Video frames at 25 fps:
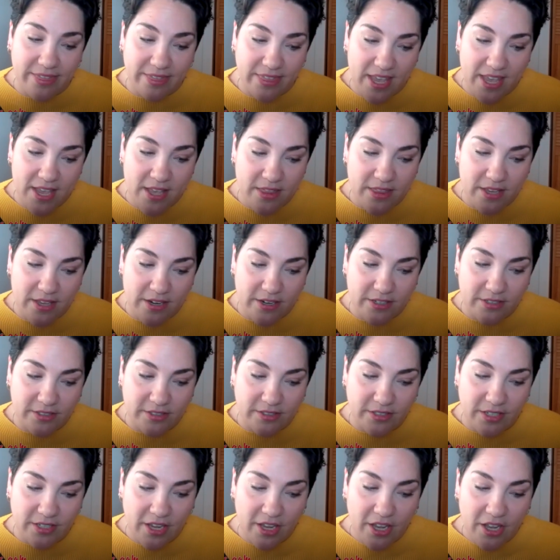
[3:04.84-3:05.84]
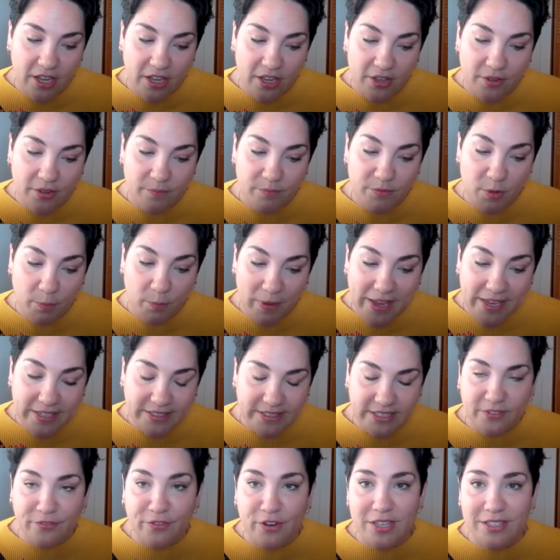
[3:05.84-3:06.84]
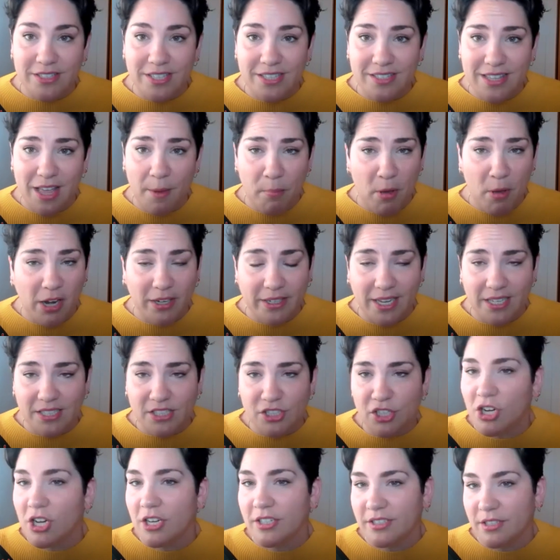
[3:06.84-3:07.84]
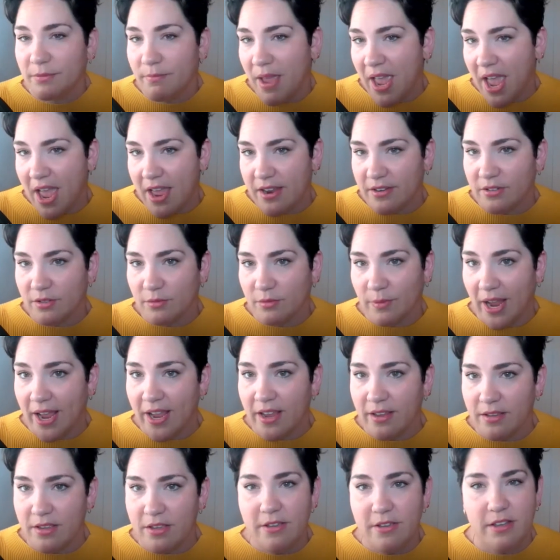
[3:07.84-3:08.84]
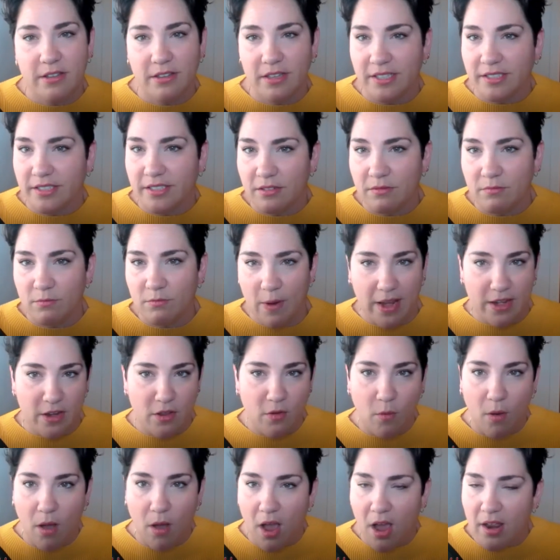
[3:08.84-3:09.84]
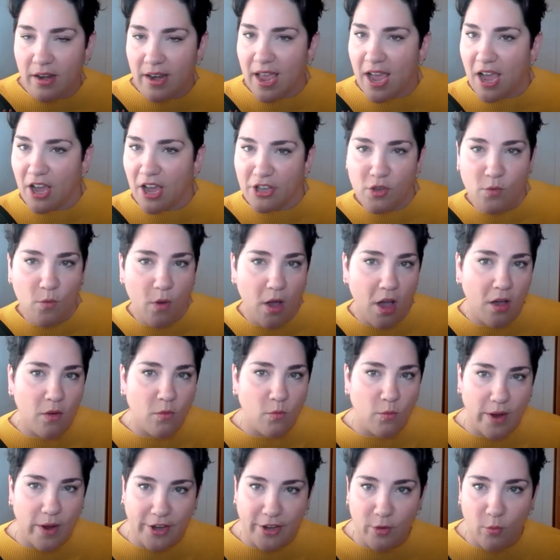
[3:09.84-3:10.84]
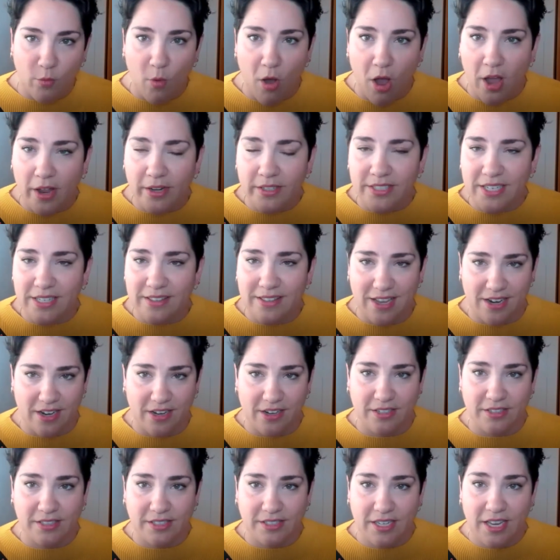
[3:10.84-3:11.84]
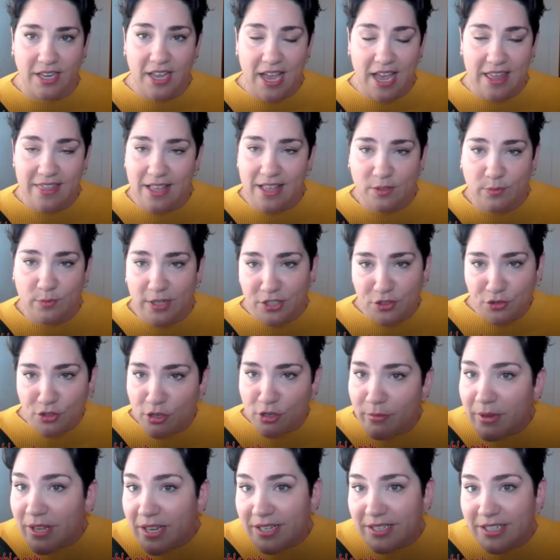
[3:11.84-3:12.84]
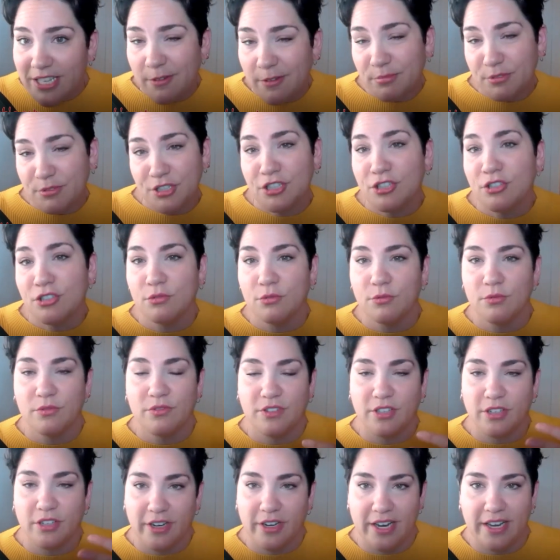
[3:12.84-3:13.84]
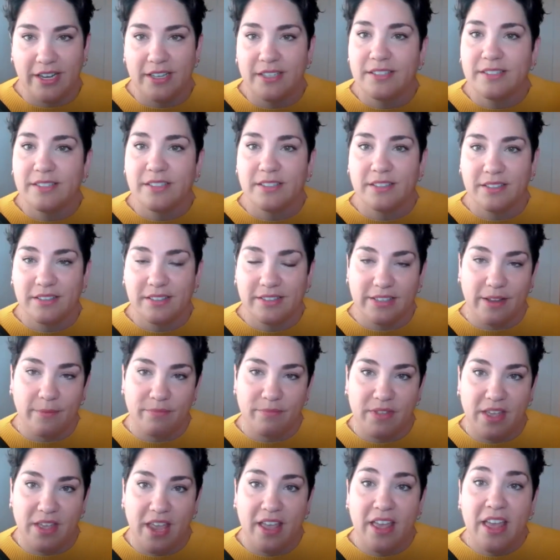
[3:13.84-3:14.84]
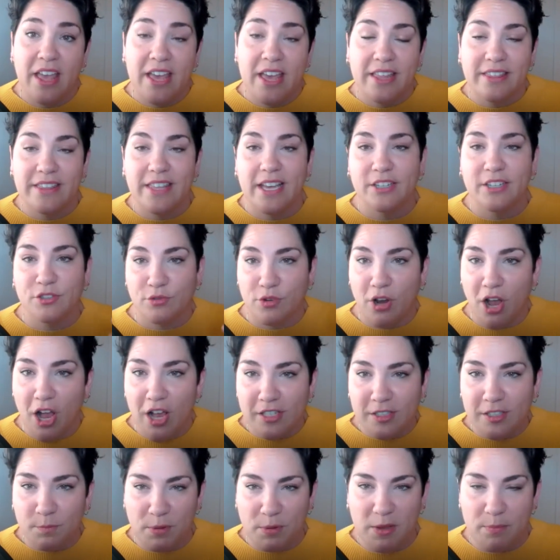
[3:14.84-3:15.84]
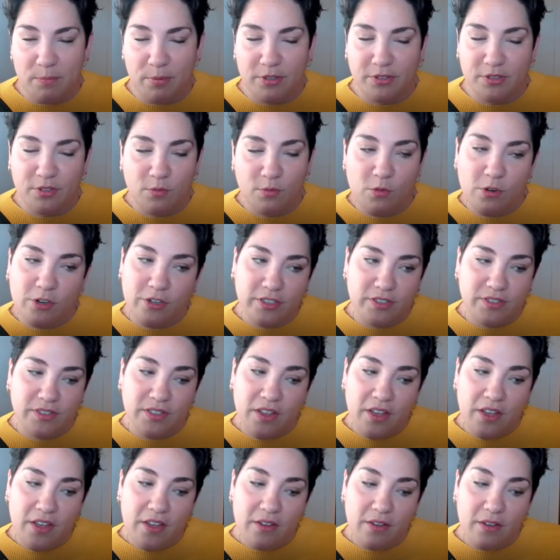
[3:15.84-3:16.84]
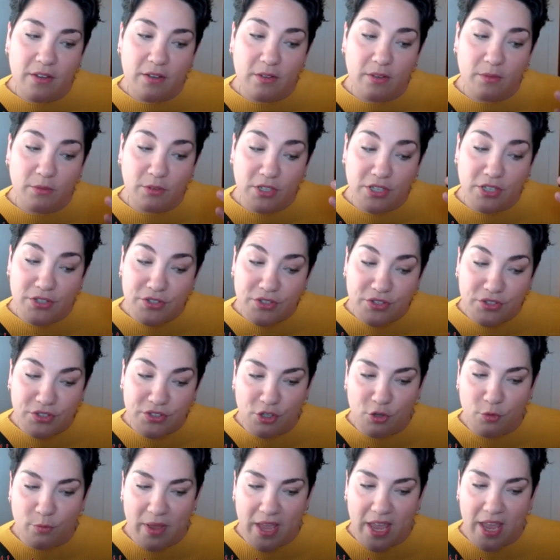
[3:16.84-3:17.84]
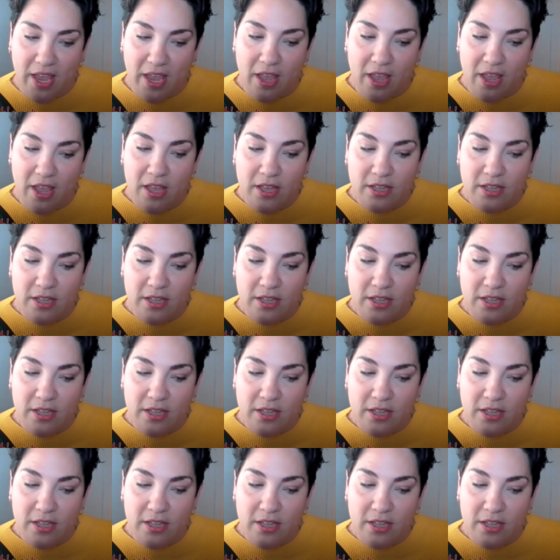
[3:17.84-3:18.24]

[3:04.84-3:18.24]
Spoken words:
think there's the biggest difference is that podcasts are on demand, right? You can listen when you want, how you want, where you want. And that's why streaming is up too. There is something that draws people towards consuming